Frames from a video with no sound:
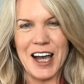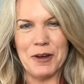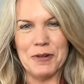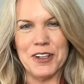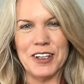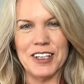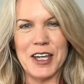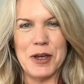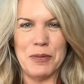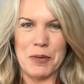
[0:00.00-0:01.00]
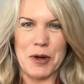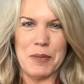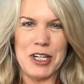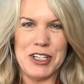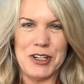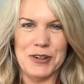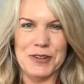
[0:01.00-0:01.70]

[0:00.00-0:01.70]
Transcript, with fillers: I will keep them coming to you.